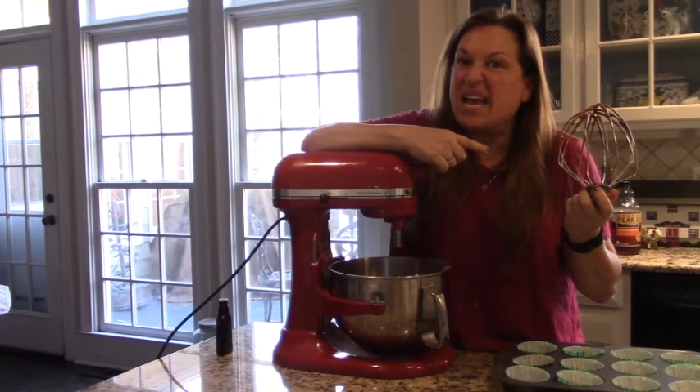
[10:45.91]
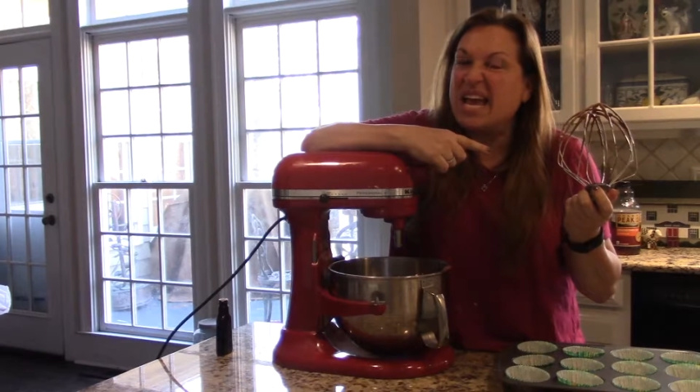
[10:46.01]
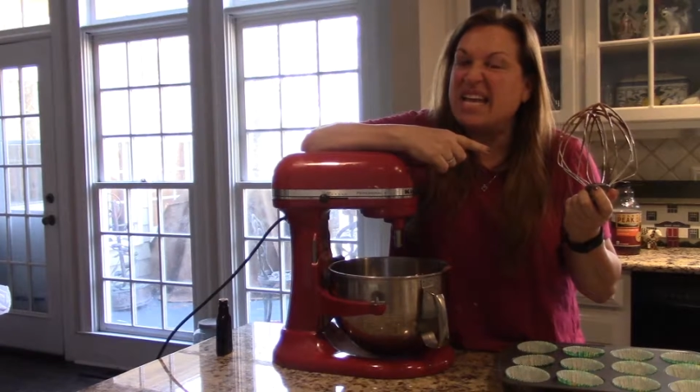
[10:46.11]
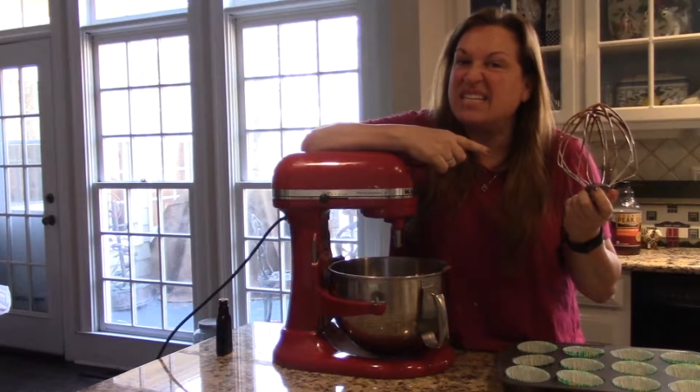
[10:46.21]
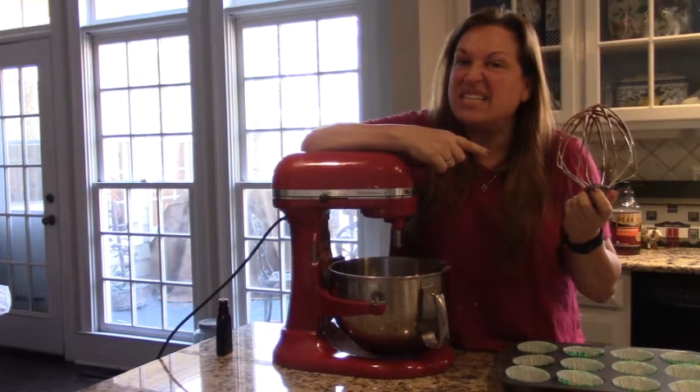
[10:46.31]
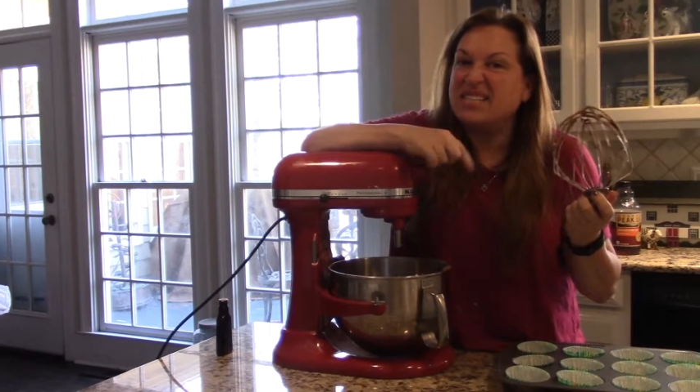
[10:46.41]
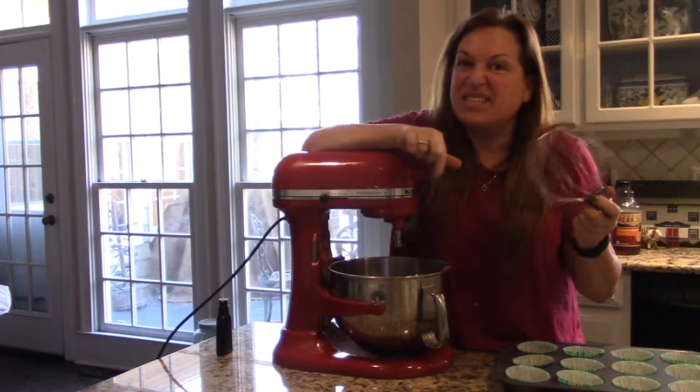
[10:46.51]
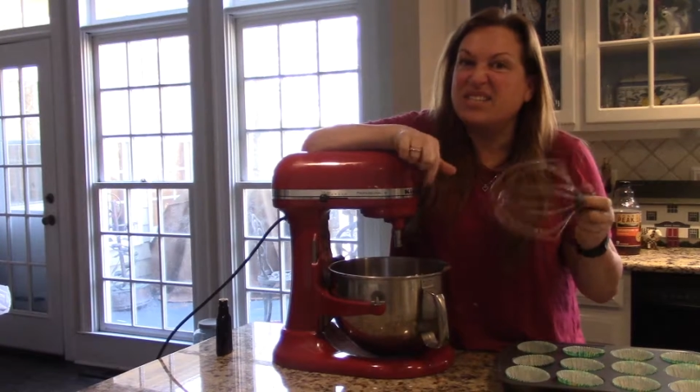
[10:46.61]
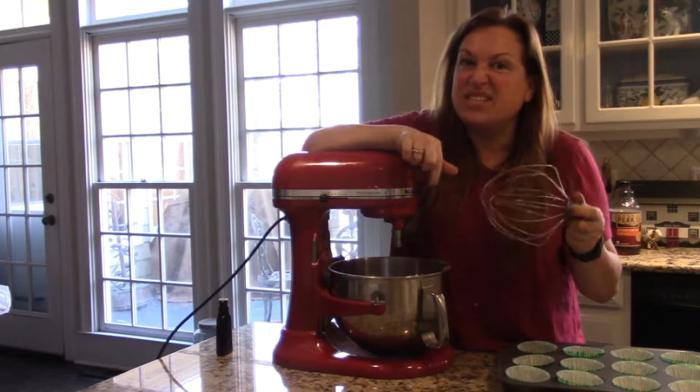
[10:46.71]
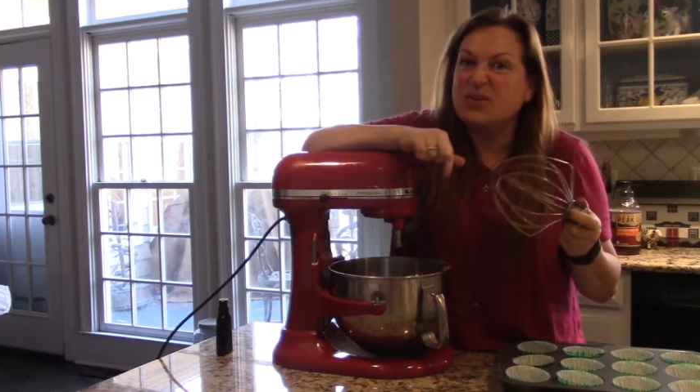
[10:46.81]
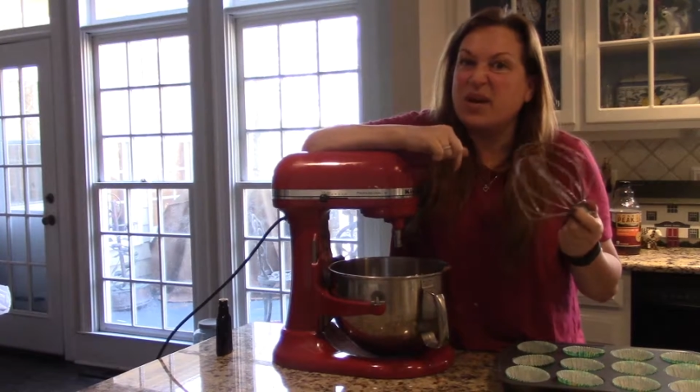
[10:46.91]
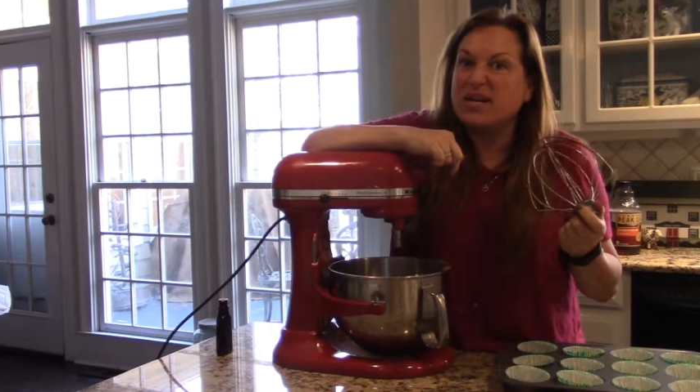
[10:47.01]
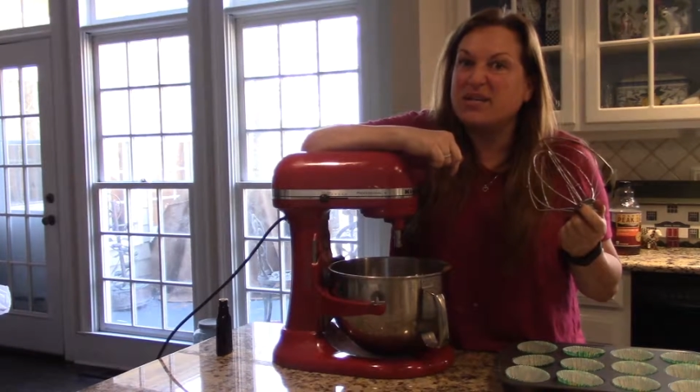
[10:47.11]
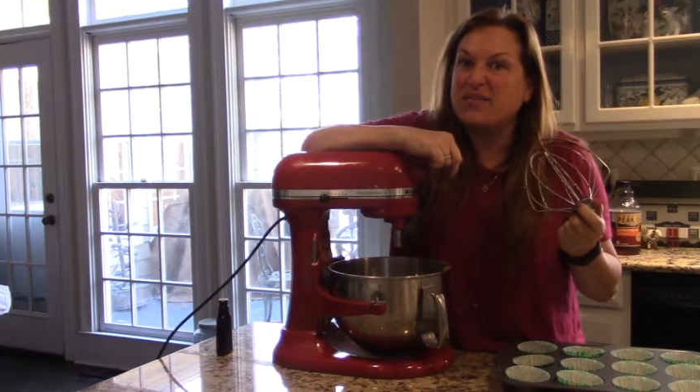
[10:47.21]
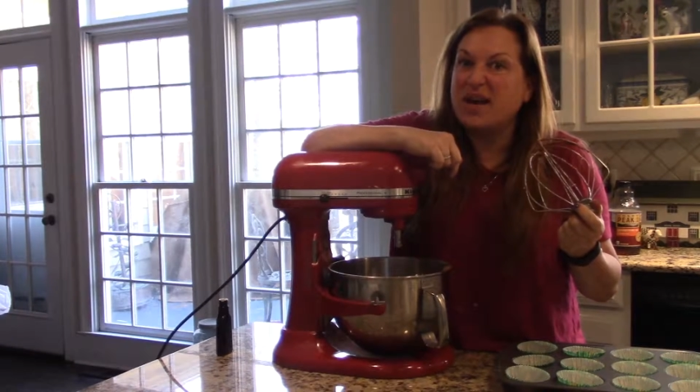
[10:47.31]
hands so I
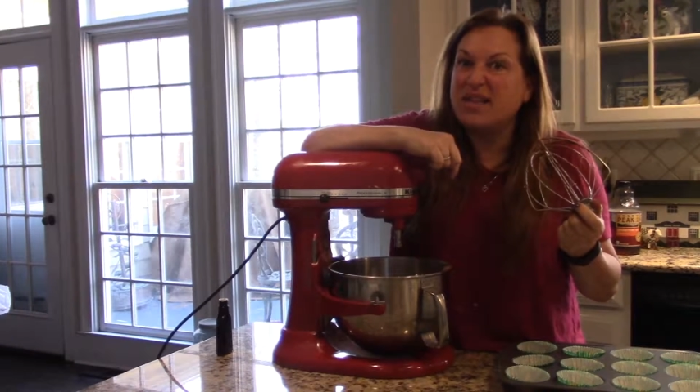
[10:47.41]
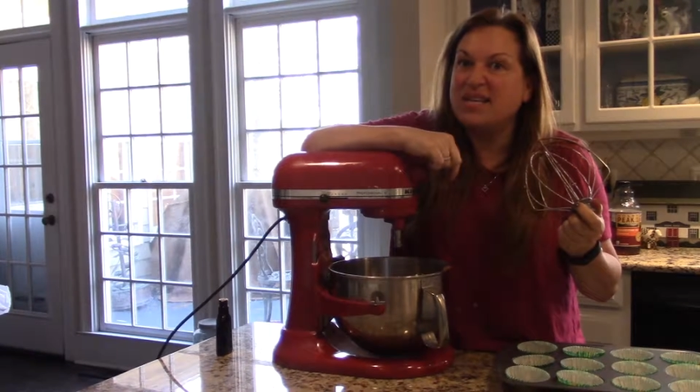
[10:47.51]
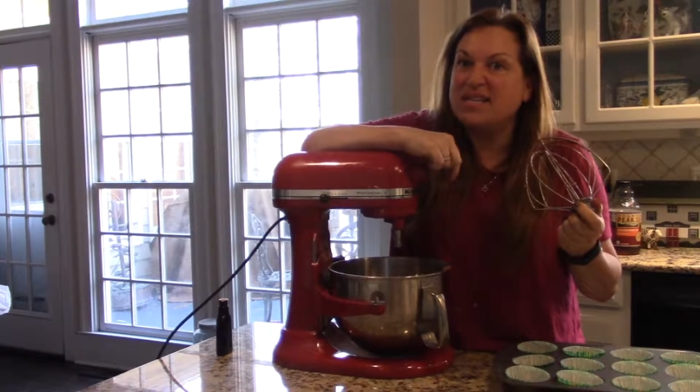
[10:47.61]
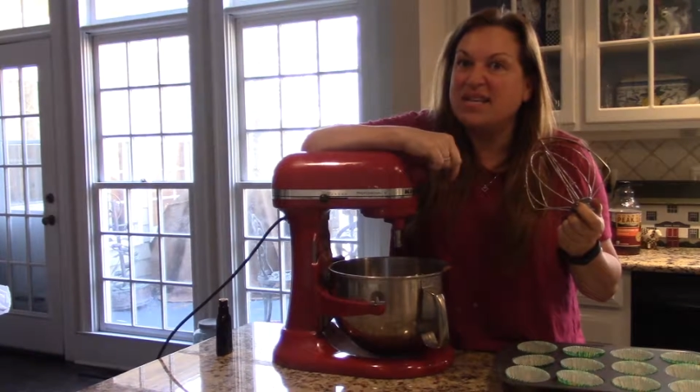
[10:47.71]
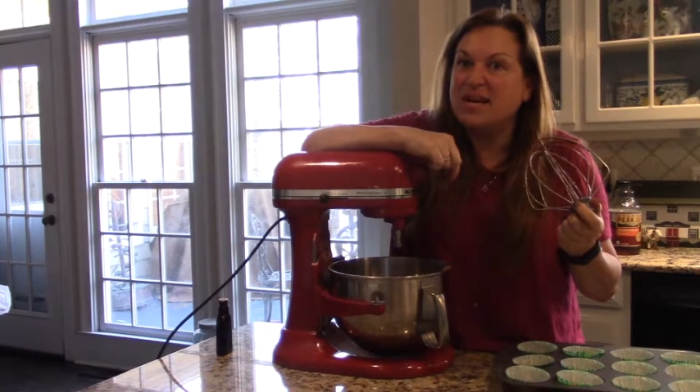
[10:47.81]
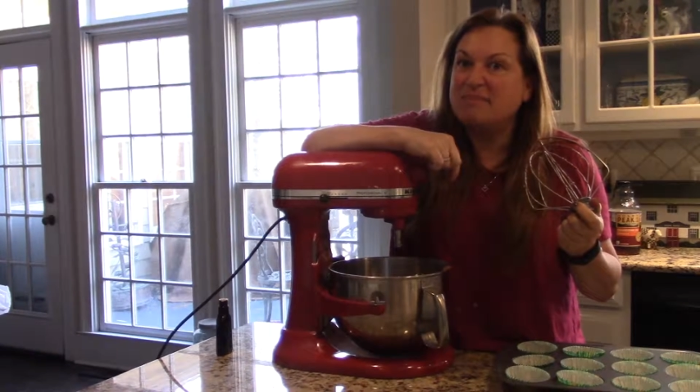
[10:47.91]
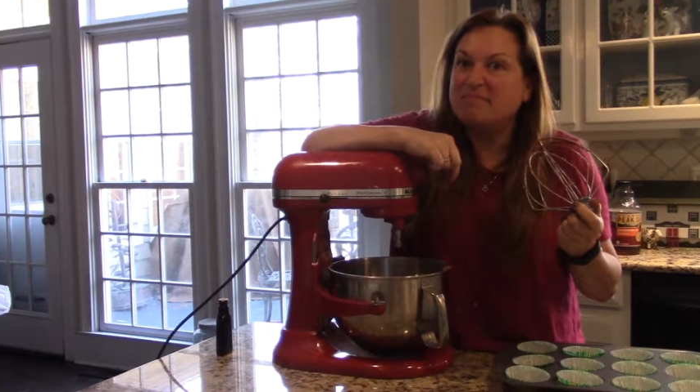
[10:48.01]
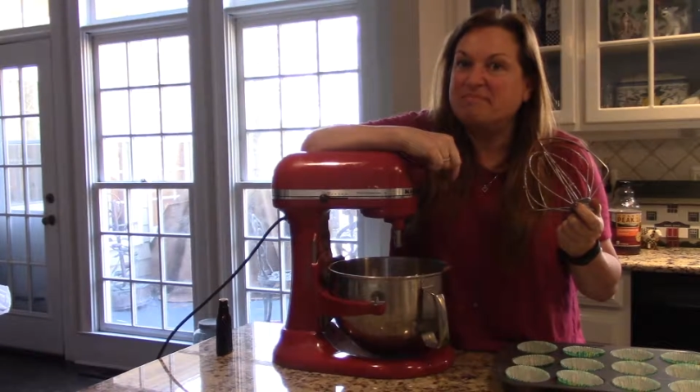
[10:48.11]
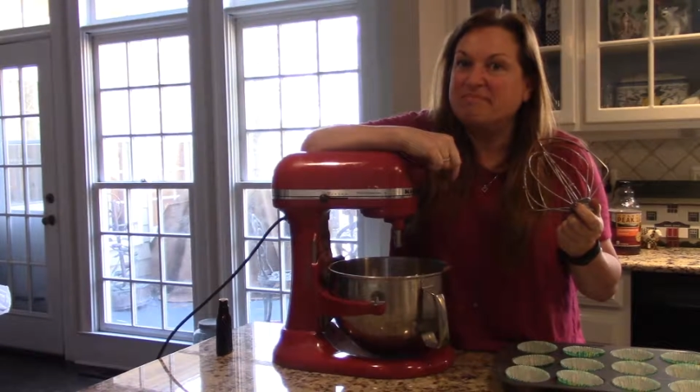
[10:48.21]
can divide this up.